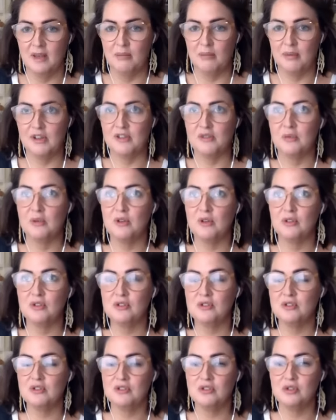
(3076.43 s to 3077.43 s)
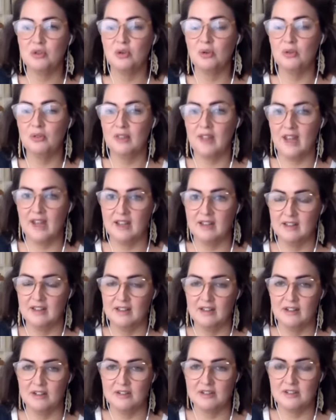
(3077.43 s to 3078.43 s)
because we're not taught that
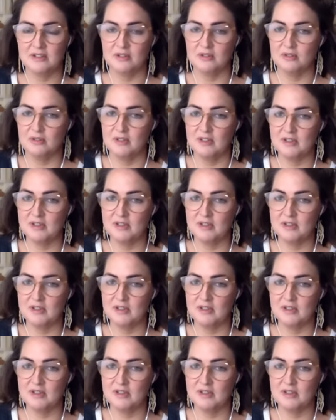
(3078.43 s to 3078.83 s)
in art school,